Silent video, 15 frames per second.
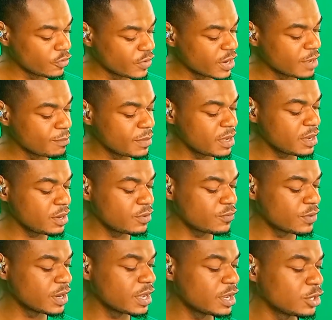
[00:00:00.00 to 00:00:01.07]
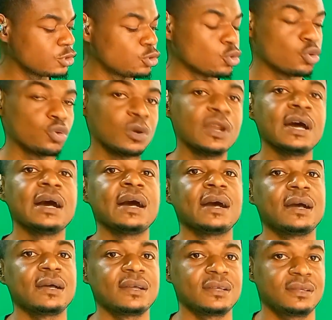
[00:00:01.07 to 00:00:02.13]
re mi re do
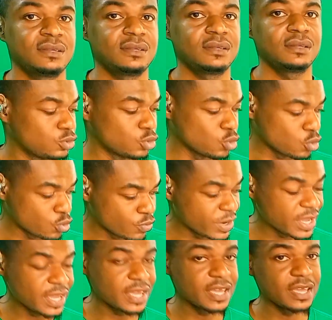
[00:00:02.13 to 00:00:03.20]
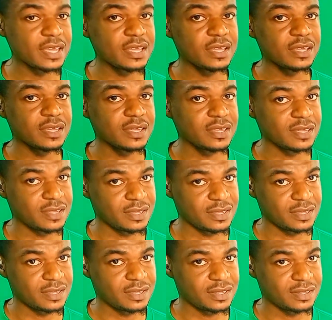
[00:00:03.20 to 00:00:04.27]
la do re.
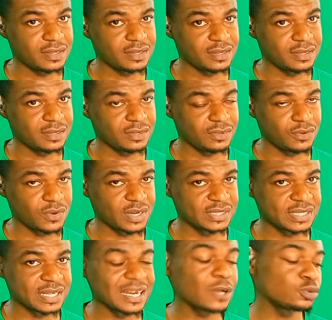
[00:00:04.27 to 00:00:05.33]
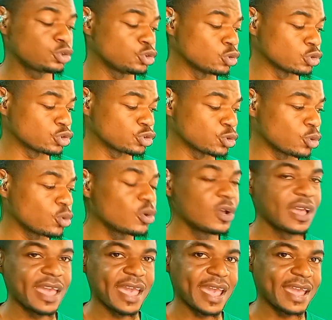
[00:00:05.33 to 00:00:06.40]
You understand? Now to your so,
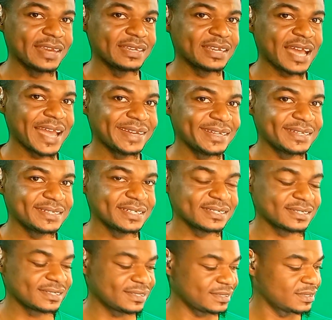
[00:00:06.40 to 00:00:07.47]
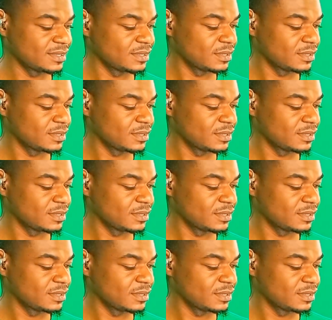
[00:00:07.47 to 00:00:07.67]
and I did this.